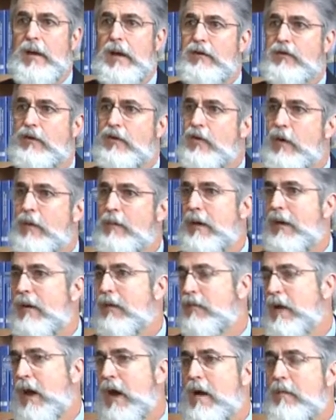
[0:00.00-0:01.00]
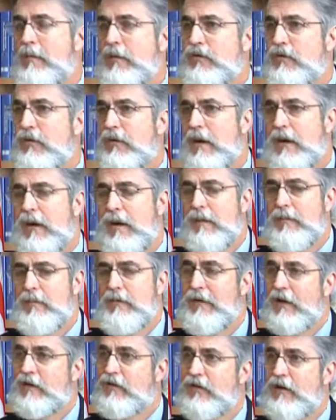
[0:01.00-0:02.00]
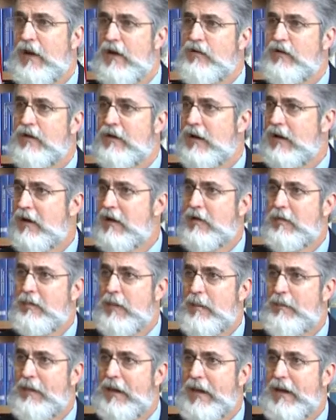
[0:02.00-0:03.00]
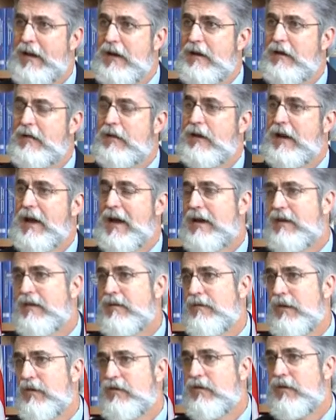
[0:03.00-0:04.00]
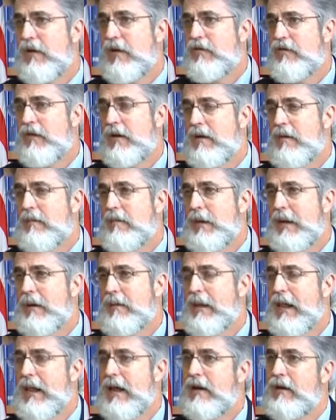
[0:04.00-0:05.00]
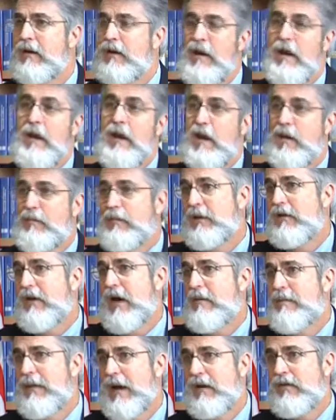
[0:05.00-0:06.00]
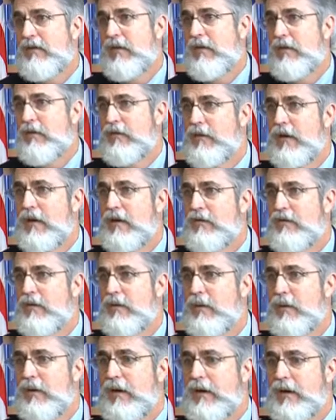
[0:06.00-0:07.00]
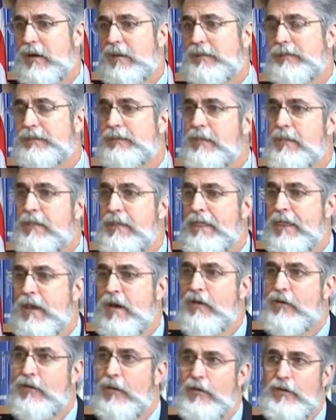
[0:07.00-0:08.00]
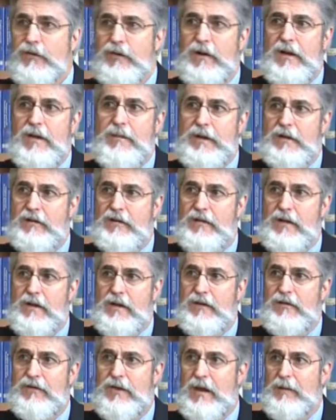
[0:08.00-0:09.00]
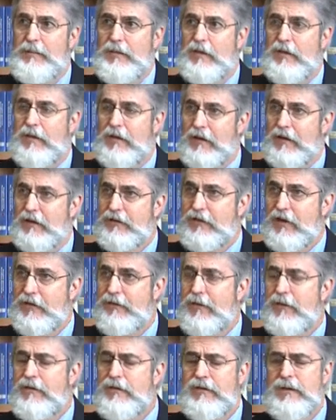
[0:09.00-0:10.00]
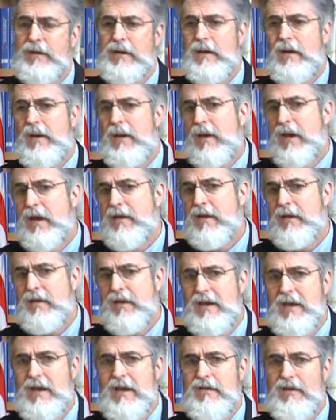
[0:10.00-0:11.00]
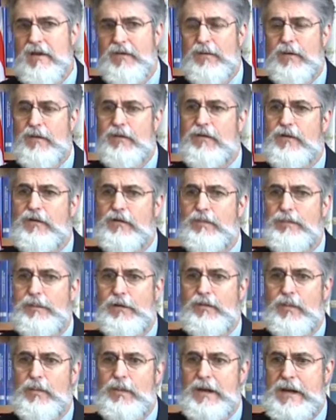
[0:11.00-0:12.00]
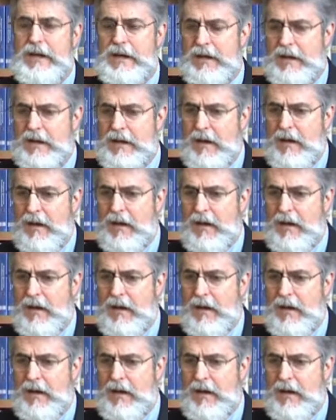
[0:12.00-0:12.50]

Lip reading: determine how much vegetation needed to be planted, the kind of vegetation that would be planted, and be tied back to their science curriculum. So those are kind of an example of a little difference. I think the key differences between